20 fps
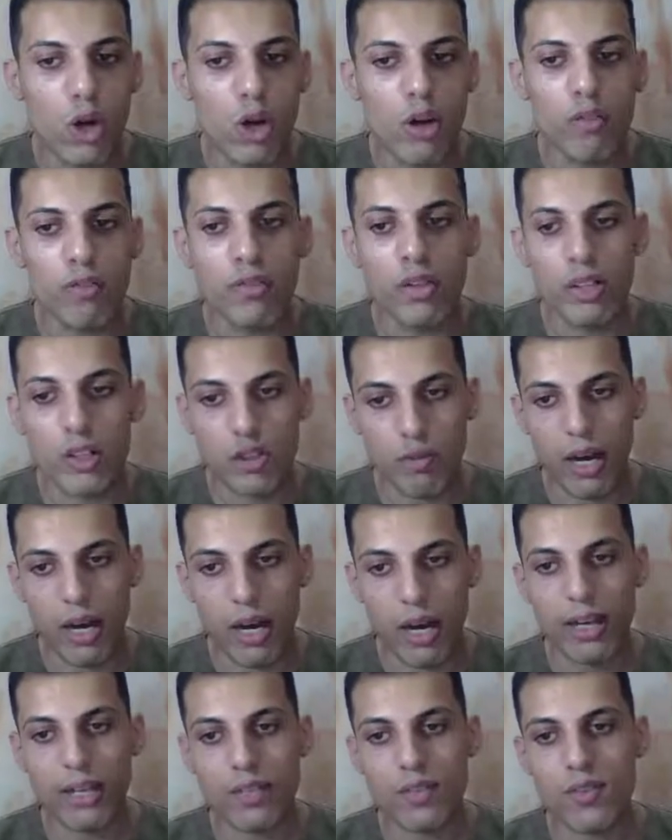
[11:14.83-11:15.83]
off the
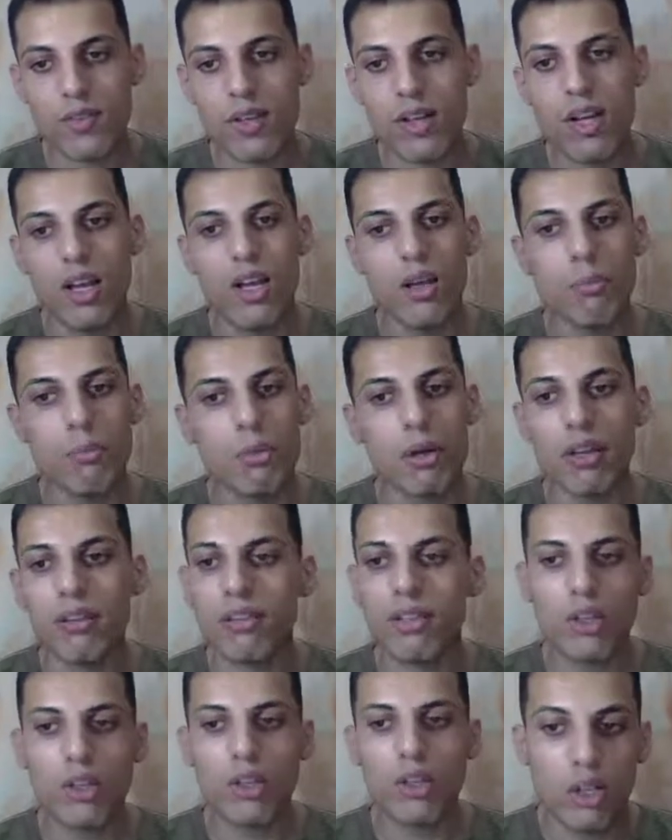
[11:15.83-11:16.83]
tracks,
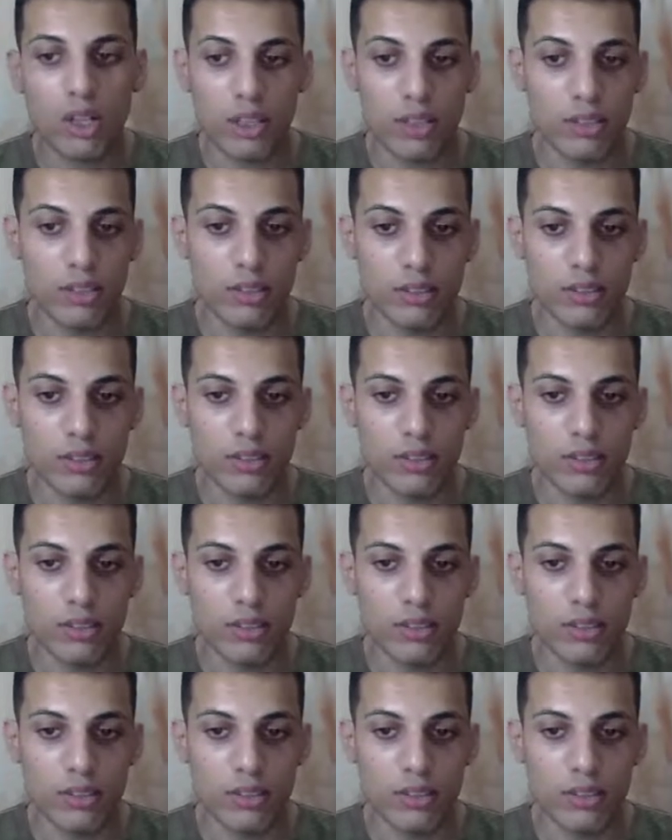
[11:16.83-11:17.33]
but they couldn't.